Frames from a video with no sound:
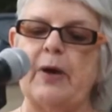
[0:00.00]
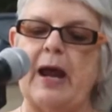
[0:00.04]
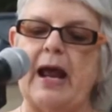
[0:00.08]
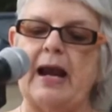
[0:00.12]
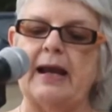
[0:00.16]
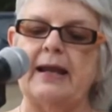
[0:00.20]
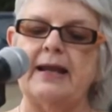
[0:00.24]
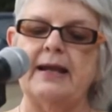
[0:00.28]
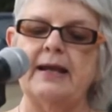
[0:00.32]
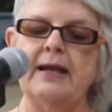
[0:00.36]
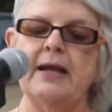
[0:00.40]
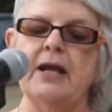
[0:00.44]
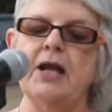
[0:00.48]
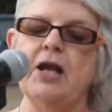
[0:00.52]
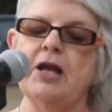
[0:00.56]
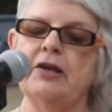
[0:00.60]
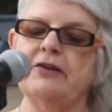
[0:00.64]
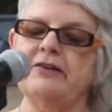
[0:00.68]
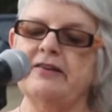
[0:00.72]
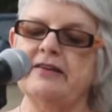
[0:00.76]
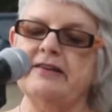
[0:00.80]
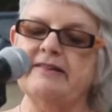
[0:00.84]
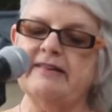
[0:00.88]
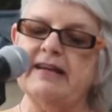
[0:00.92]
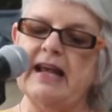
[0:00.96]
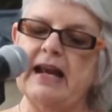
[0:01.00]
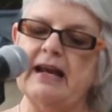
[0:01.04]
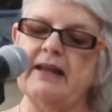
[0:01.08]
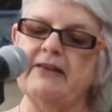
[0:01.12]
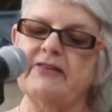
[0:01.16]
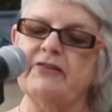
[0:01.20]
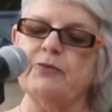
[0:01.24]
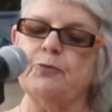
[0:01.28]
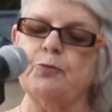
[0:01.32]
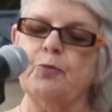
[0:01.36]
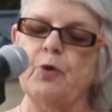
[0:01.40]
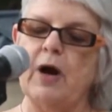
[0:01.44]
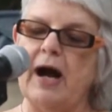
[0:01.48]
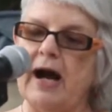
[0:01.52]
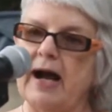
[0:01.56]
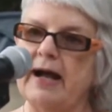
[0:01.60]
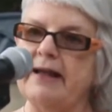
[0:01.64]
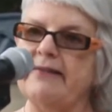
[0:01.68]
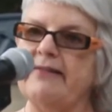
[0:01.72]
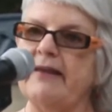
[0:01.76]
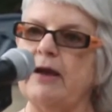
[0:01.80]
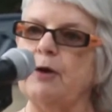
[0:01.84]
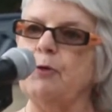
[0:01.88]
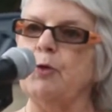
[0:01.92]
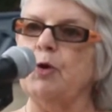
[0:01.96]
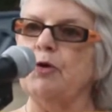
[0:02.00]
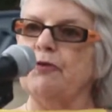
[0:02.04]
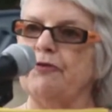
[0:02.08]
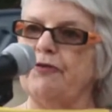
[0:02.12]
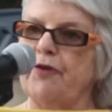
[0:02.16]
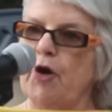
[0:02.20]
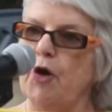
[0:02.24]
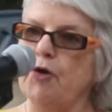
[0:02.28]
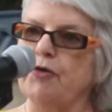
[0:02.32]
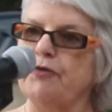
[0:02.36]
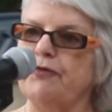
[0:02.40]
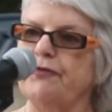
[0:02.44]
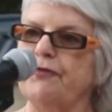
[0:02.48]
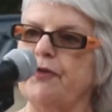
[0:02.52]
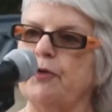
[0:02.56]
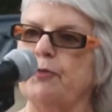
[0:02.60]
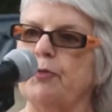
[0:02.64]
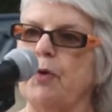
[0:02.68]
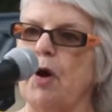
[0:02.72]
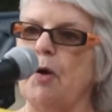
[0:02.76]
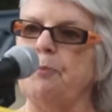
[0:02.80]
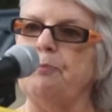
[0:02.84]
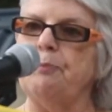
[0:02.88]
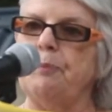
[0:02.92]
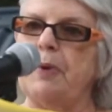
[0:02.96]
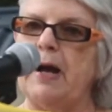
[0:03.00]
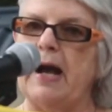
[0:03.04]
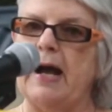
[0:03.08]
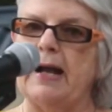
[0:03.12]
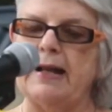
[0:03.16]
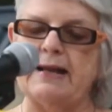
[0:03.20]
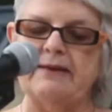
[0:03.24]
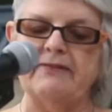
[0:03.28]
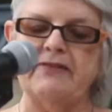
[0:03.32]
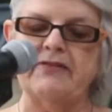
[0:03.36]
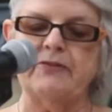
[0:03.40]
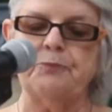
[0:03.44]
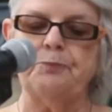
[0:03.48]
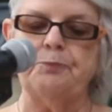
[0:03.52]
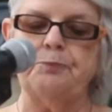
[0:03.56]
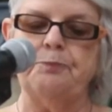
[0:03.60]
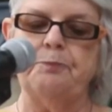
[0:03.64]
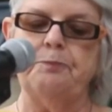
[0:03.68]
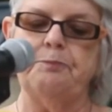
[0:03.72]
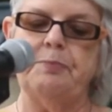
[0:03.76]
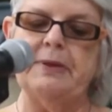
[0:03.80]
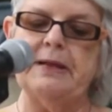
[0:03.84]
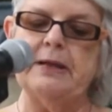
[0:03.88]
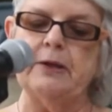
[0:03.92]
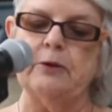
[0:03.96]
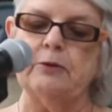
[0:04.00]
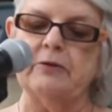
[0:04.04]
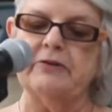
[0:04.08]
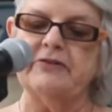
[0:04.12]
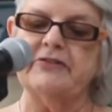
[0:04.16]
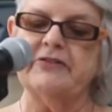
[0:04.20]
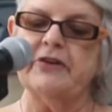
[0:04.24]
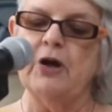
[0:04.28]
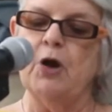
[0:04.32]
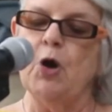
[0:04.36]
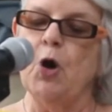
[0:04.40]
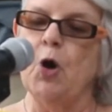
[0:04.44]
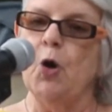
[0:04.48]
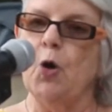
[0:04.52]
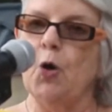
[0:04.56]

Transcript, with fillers: rally to tell us why they will vote for Rob Pyne's bills.